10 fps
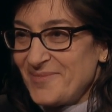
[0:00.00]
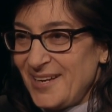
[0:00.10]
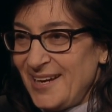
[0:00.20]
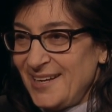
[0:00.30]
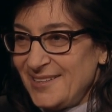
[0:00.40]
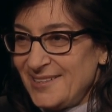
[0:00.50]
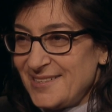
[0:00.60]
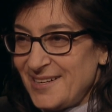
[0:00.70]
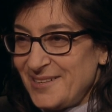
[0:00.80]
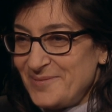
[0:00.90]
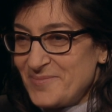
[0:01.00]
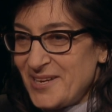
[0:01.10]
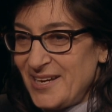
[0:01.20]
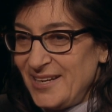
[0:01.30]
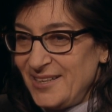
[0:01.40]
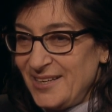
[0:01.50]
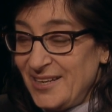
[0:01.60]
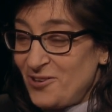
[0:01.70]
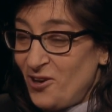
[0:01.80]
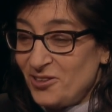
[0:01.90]
And um, they
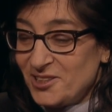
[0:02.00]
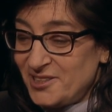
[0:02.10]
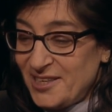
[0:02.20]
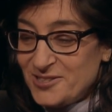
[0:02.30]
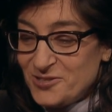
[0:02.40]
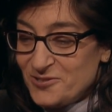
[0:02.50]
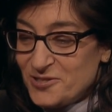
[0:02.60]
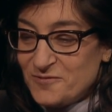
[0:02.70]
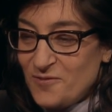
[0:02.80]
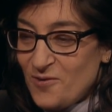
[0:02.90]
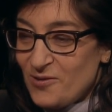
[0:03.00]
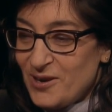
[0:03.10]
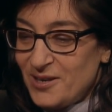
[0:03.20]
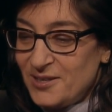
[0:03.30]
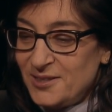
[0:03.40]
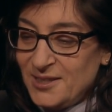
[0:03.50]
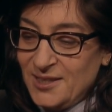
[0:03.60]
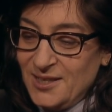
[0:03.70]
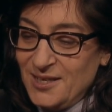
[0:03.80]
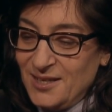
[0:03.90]
he called the dancers for uh,
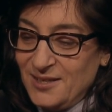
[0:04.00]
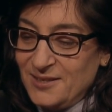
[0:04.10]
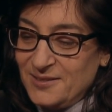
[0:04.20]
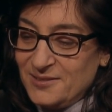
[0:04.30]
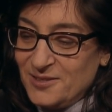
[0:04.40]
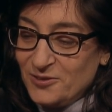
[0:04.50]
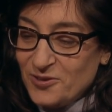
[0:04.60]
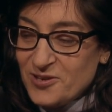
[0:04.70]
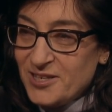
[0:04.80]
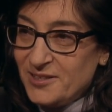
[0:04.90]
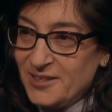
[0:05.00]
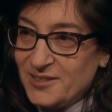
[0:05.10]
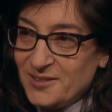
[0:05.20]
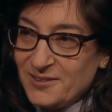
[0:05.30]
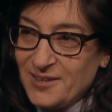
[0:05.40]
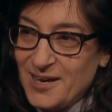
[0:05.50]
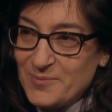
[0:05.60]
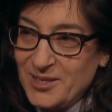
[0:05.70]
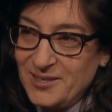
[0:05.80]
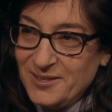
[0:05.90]
uh, to learn it into the
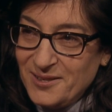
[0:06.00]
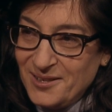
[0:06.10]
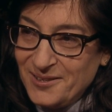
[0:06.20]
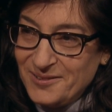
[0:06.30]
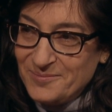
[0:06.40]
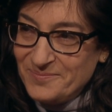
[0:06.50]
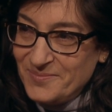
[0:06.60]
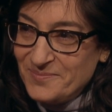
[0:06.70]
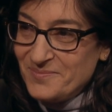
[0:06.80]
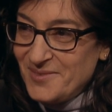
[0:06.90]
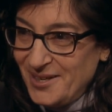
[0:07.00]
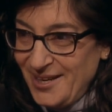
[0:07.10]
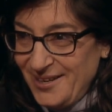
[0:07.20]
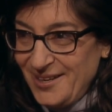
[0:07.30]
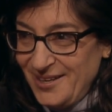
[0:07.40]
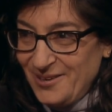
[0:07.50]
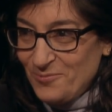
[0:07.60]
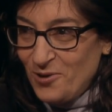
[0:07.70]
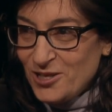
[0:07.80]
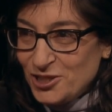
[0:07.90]
lobby um, in
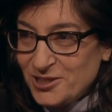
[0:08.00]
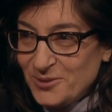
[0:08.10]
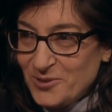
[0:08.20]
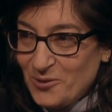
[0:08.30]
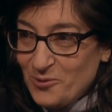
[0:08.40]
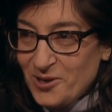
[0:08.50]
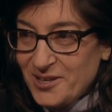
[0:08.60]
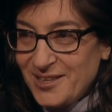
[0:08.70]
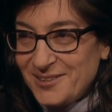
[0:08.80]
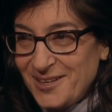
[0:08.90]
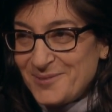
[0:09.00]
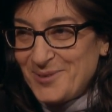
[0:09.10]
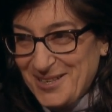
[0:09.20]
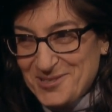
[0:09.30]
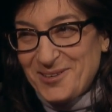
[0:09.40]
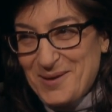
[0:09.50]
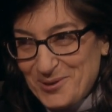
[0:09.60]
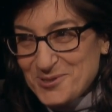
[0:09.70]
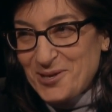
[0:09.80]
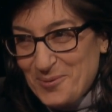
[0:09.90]
Washington where they were working uh, because the lobby
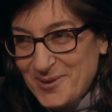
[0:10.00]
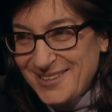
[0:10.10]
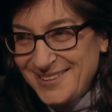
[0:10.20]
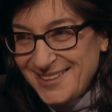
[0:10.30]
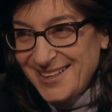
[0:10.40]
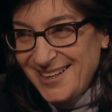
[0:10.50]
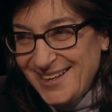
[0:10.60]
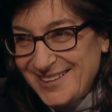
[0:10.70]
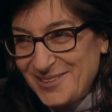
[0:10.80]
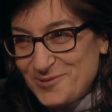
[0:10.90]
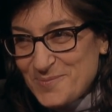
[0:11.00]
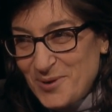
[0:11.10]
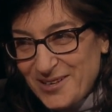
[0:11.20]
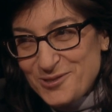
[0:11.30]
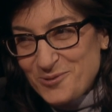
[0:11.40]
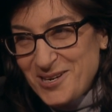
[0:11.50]
was carpeted and he knew some bottles were